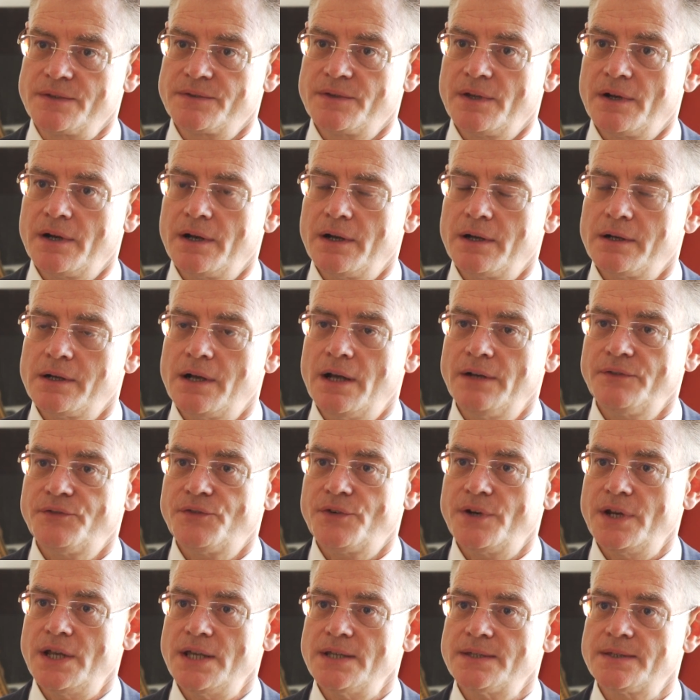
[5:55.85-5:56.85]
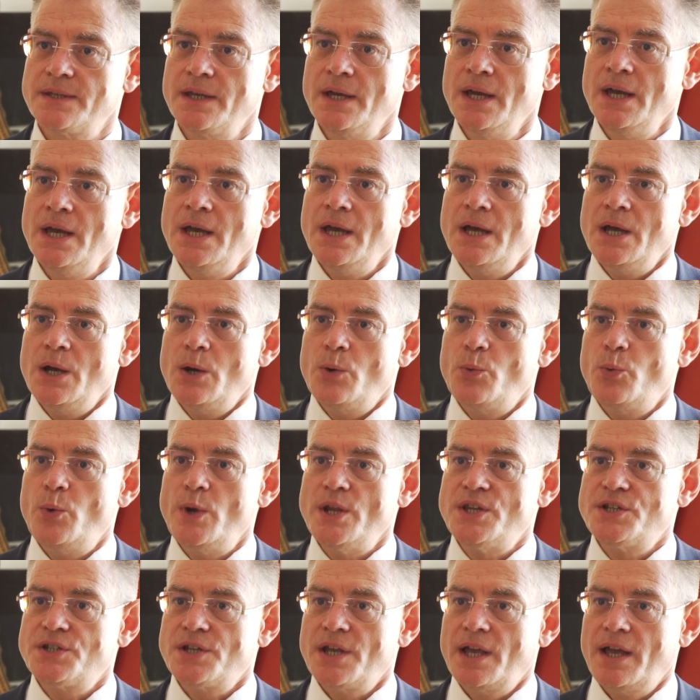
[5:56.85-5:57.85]
There are countries
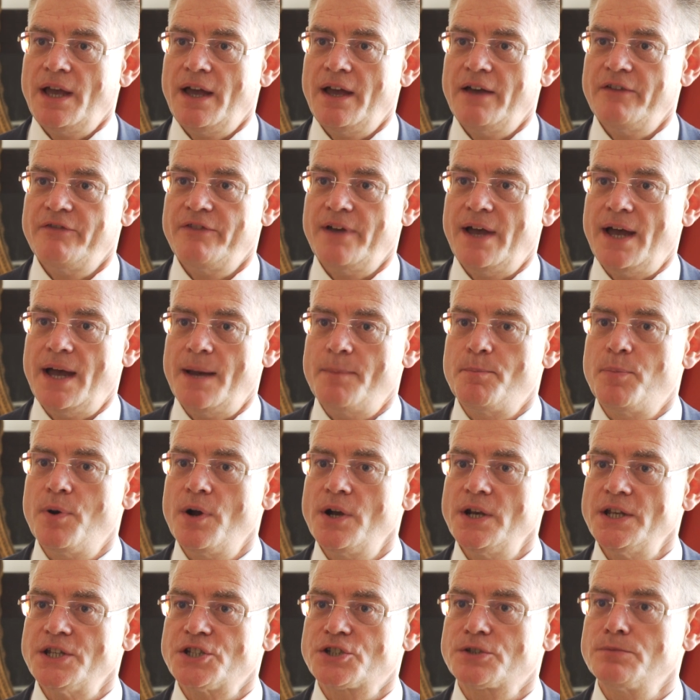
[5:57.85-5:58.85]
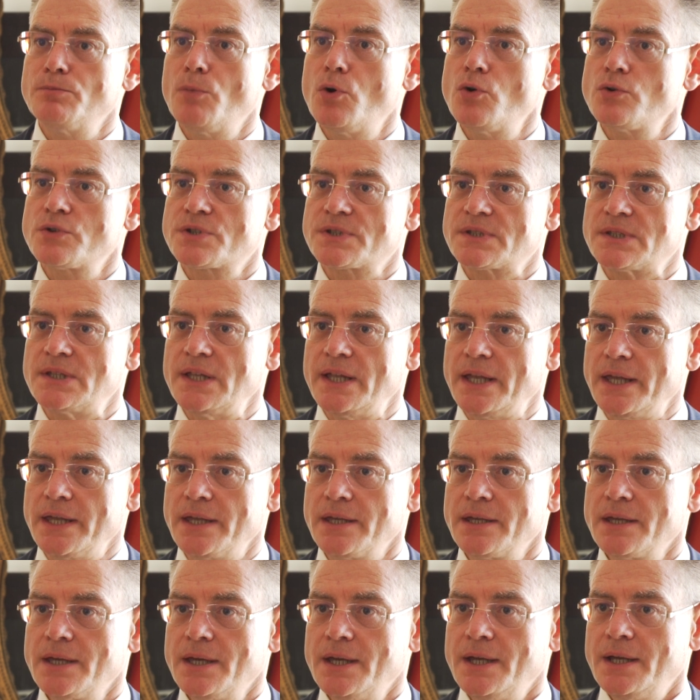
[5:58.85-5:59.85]
which have abolished
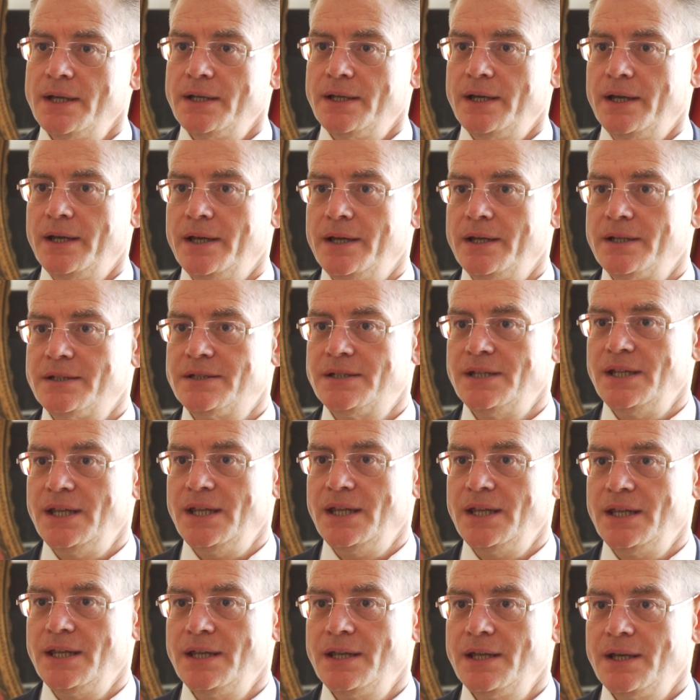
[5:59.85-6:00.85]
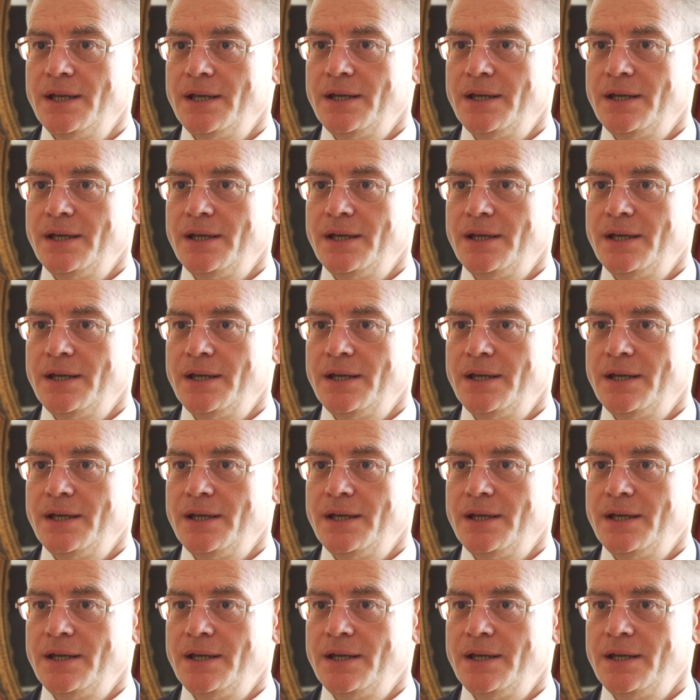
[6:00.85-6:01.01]
mostly the